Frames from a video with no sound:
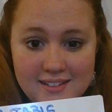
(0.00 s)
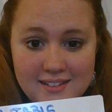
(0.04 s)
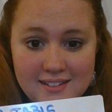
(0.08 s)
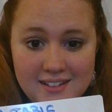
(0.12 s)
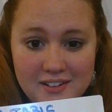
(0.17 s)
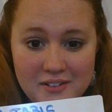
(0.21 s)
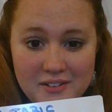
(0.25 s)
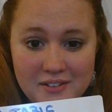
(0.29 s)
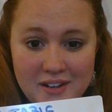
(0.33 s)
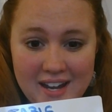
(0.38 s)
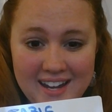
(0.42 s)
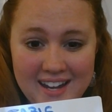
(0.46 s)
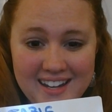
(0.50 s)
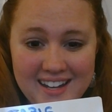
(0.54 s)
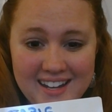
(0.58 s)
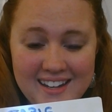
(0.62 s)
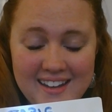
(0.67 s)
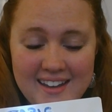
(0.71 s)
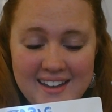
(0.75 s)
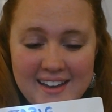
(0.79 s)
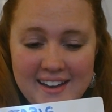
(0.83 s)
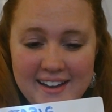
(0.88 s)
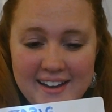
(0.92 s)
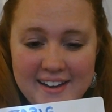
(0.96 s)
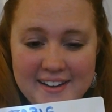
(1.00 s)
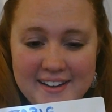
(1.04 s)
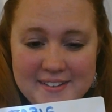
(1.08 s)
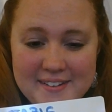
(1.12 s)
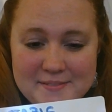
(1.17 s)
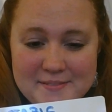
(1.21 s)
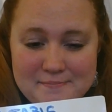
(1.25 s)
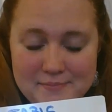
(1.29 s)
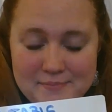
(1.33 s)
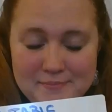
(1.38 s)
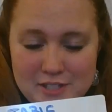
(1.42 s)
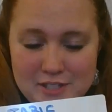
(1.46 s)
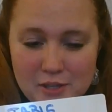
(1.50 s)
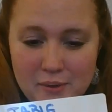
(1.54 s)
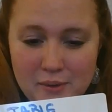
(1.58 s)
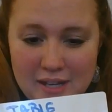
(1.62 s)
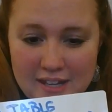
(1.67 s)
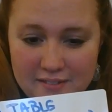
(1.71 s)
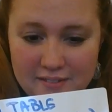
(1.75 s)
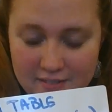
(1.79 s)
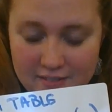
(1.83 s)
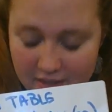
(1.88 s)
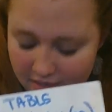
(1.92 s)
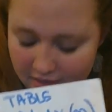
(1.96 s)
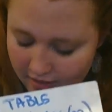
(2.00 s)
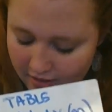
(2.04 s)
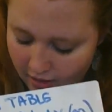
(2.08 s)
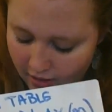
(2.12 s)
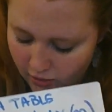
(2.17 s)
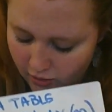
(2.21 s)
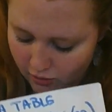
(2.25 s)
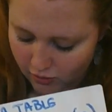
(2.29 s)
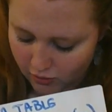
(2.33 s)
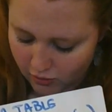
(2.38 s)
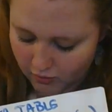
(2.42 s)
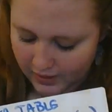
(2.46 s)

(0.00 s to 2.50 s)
Okay, so even though